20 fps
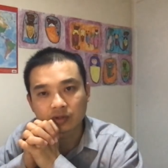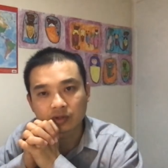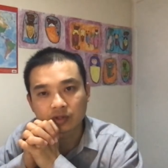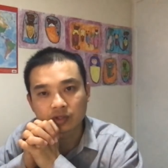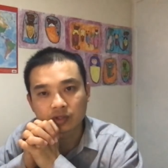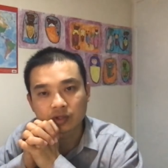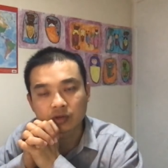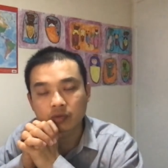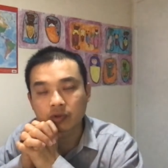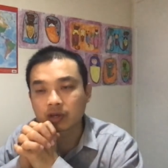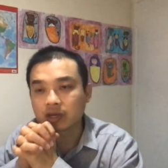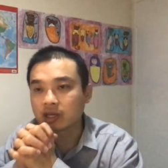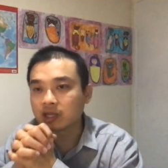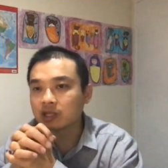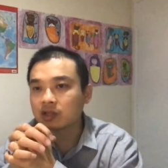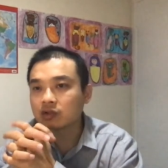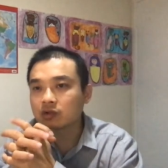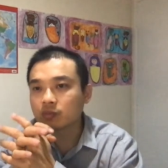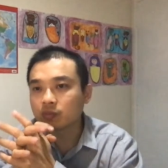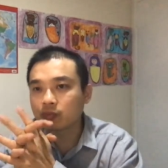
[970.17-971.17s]
So we
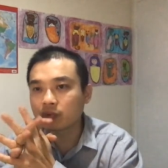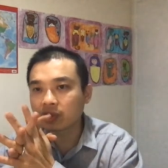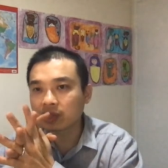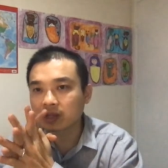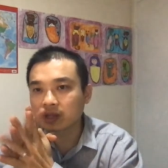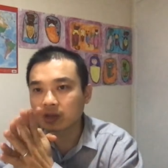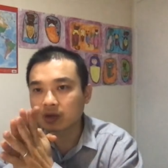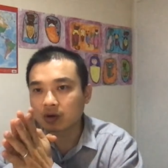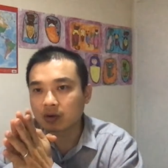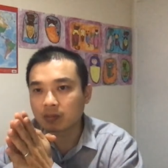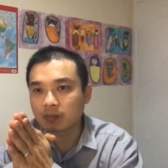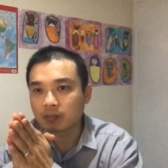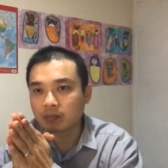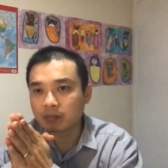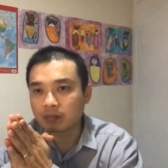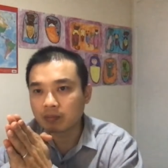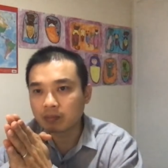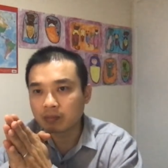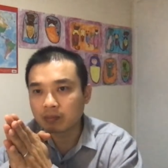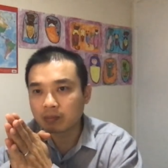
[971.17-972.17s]
need to bring your
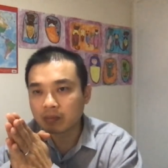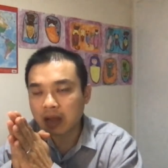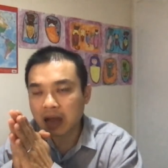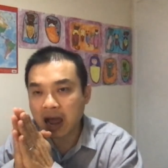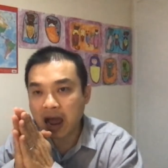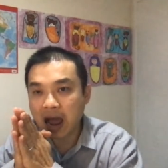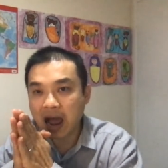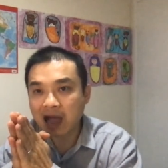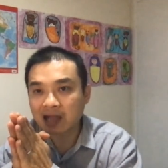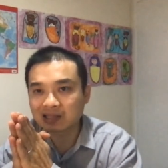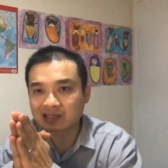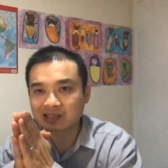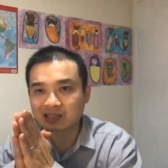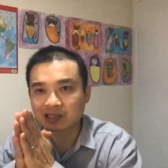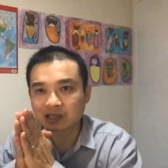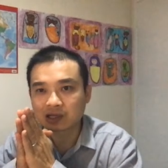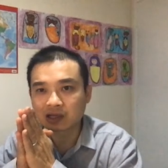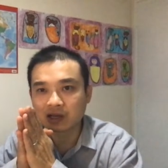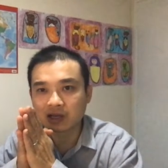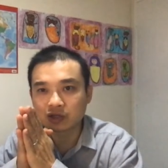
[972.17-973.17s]
heart
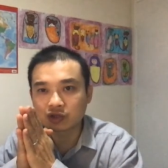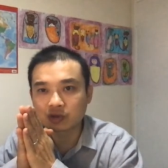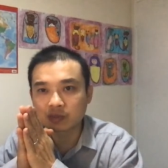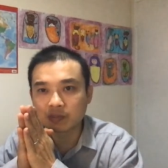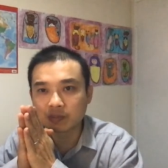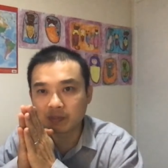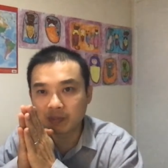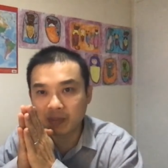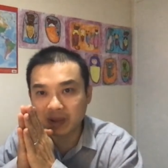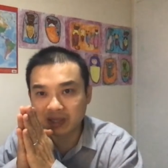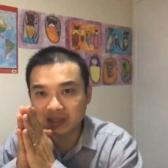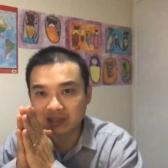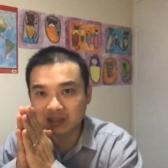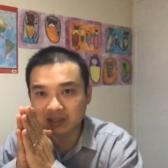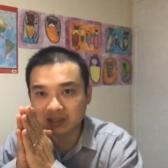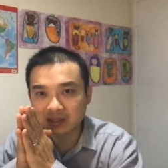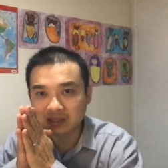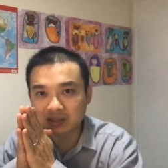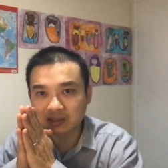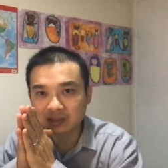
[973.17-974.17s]
circulation
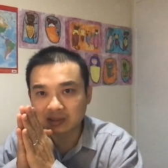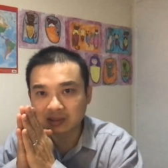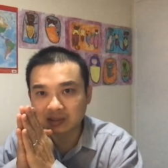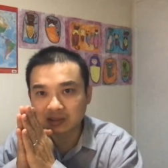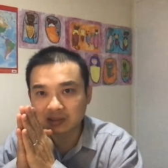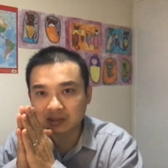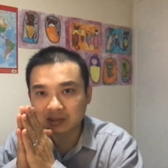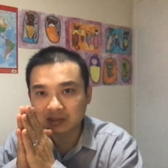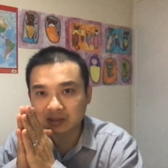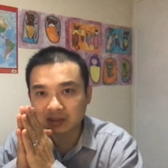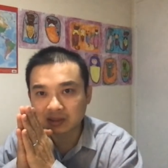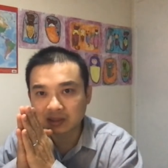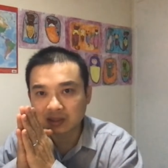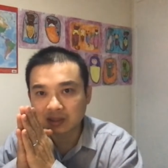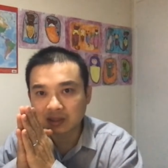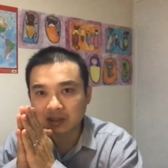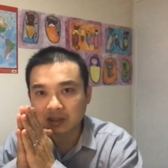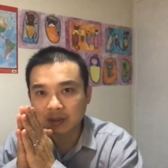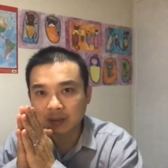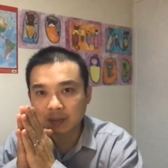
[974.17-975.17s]
better
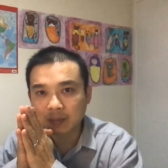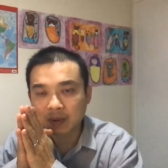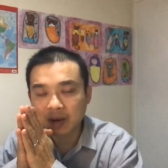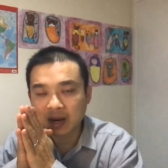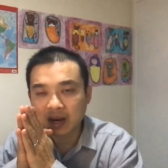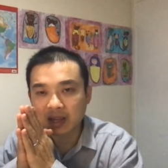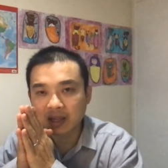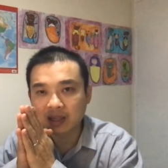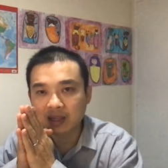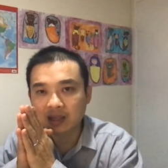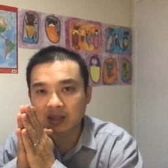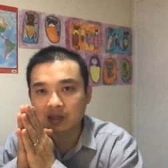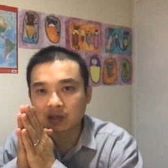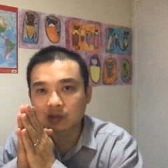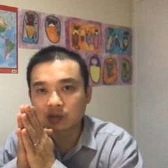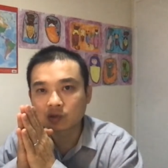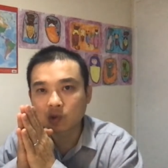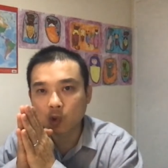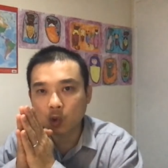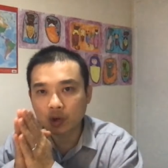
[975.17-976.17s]
by
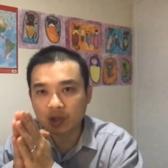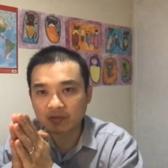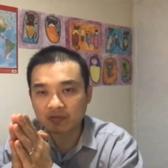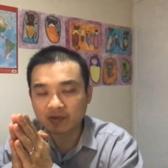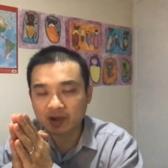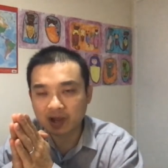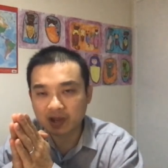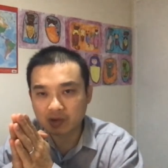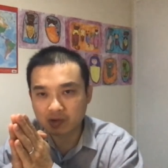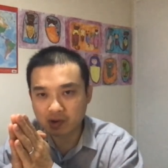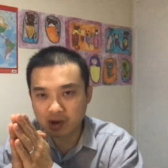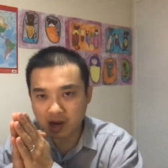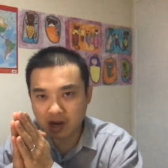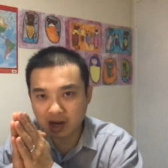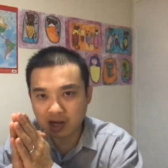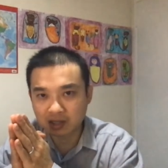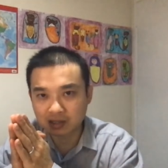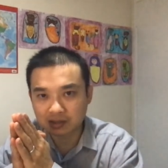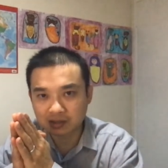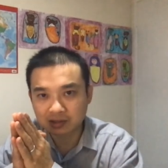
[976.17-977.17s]
tonify your
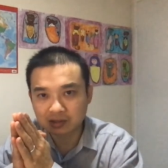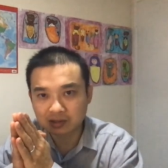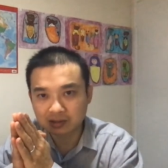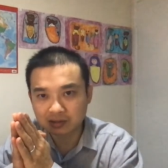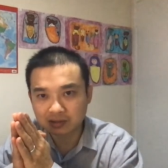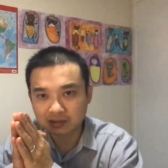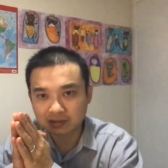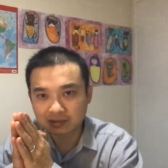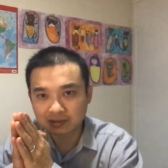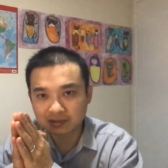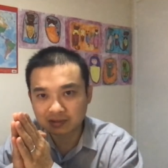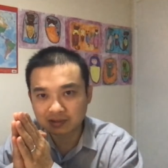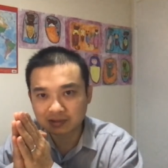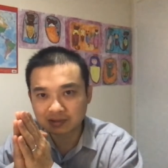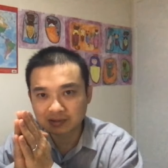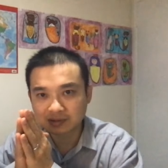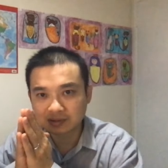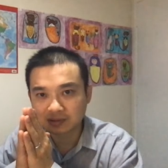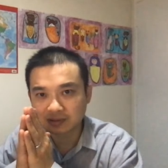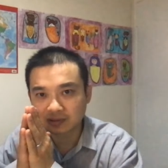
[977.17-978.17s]
heart.
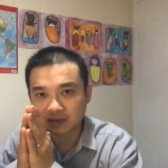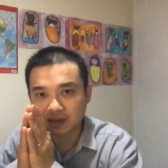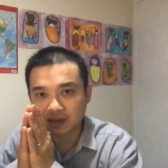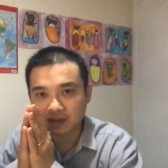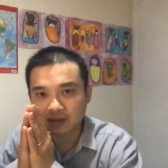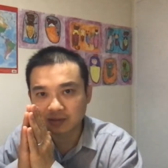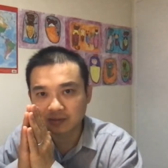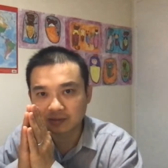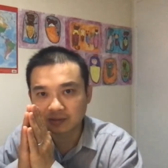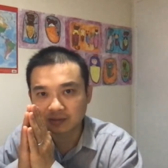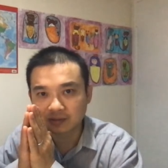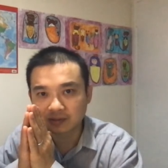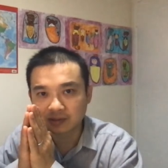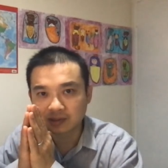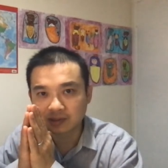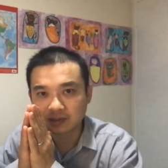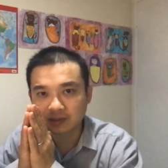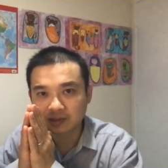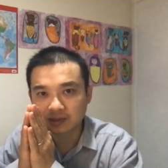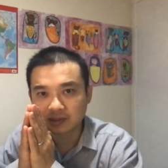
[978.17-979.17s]
Okay.
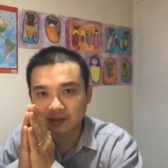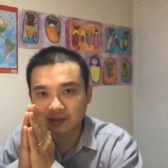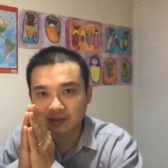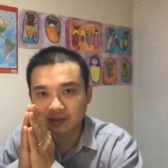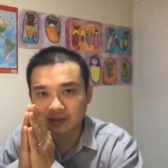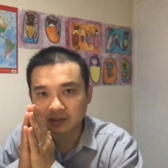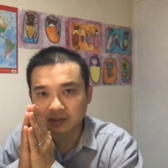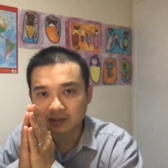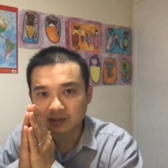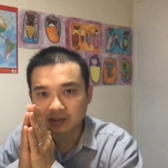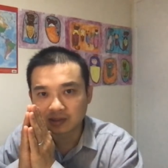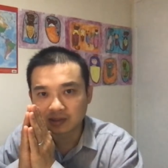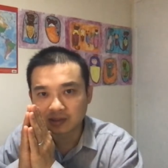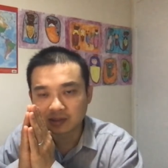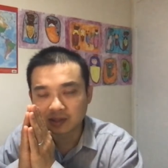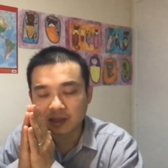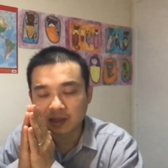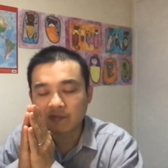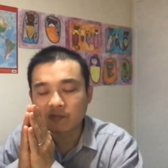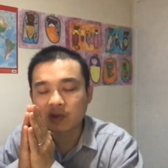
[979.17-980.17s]

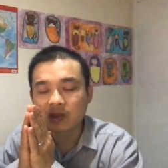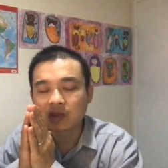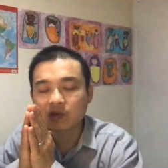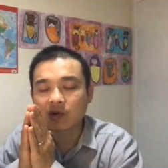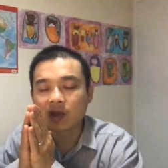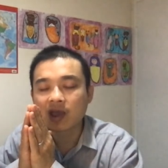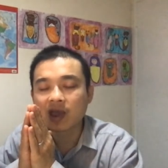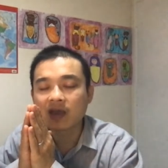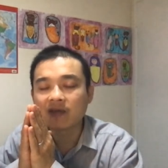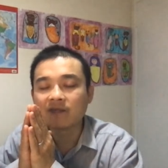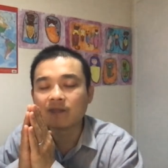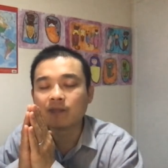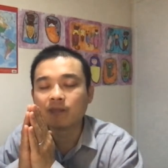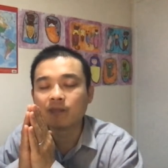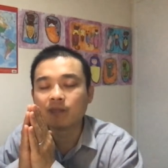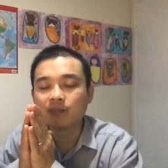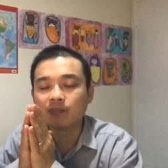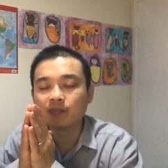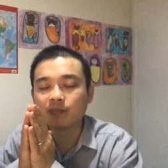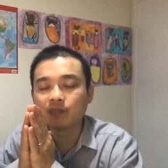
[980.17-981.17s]
Then when you have
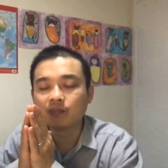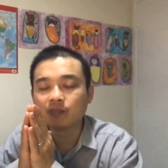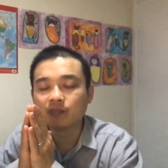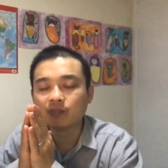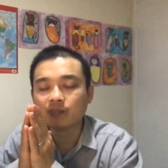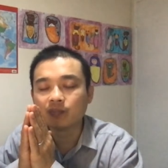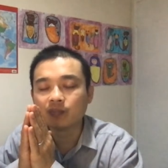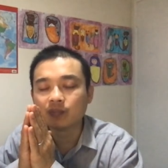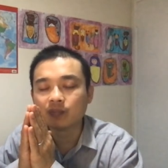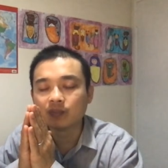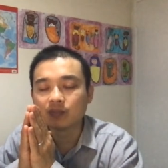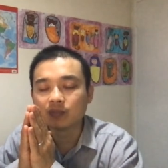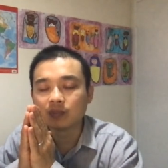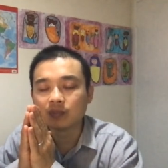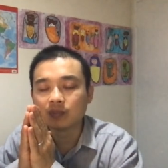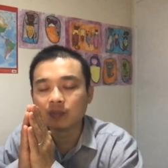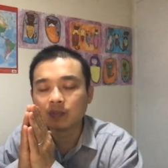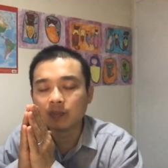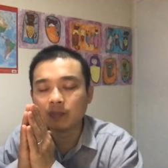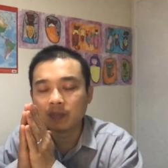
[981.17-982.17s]

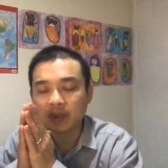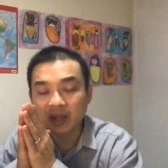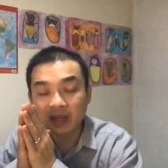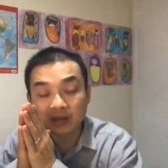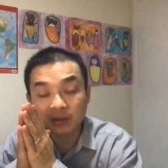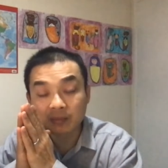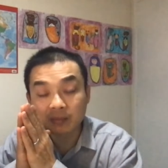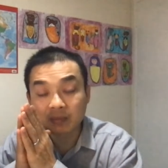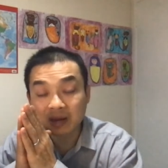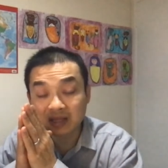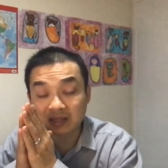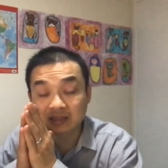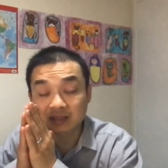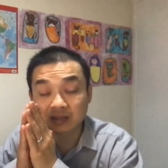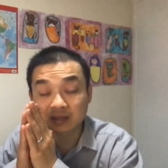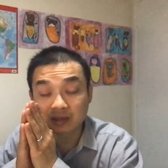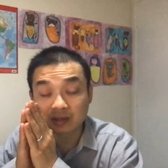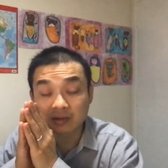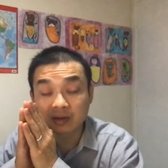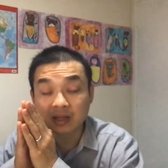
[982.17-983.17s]
better blood
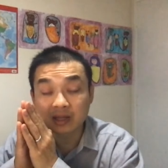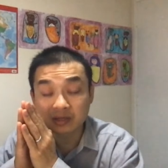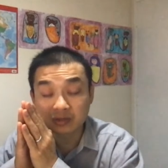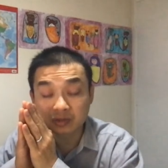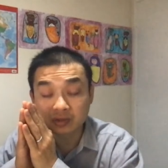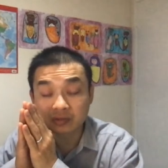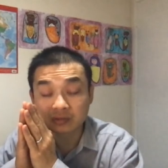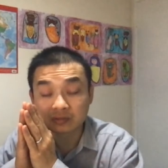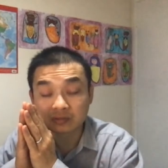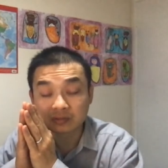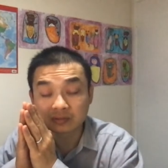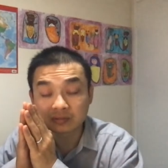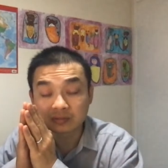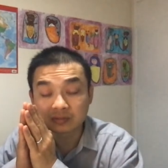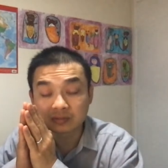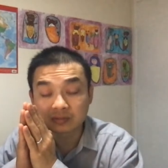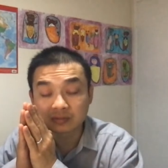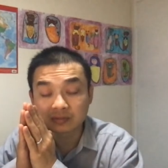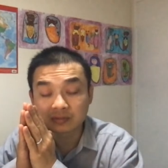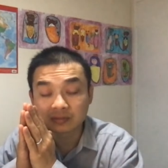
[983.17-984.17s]
circulation,
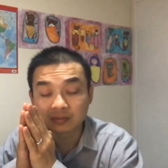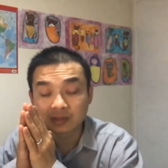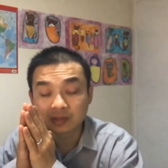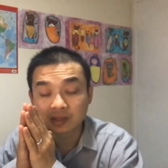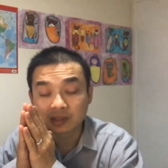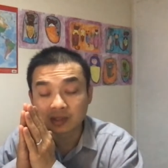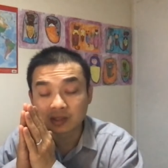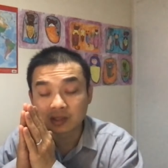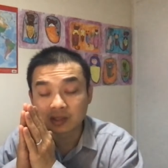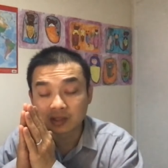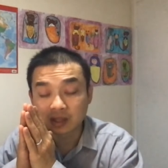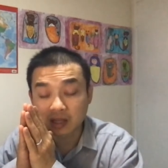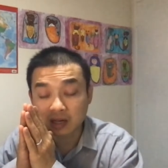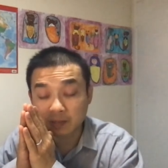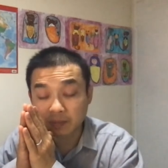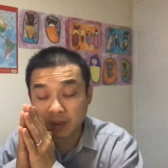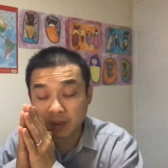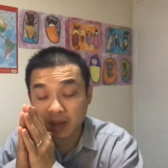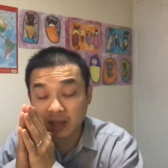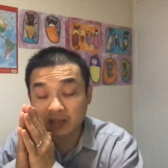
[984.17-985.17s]
then the
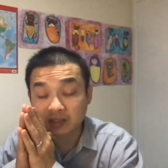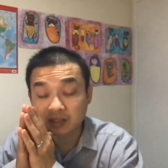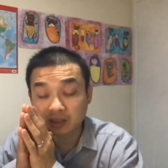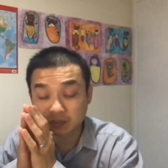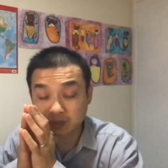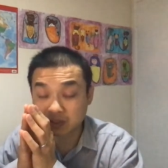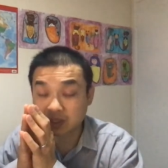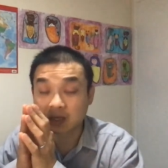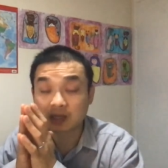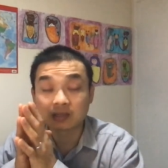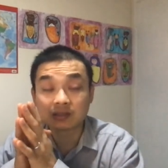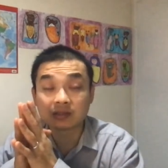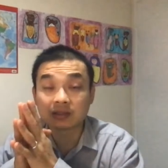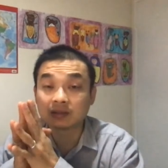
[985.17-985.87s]
pain subsides.